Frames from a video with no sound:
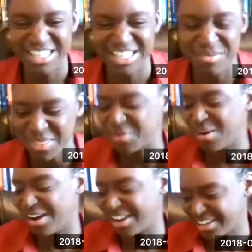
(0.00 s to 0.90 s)
Jump in the
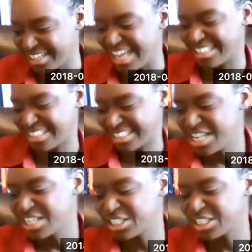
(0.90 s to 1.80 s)
water. Yes.
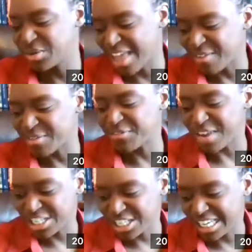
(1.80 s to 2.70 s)
So that
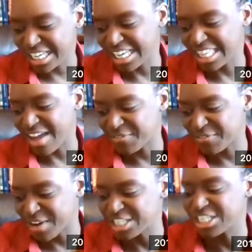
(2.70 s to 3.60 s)
refreshing, that
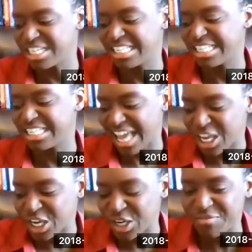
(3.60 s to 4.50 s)
freshness, that good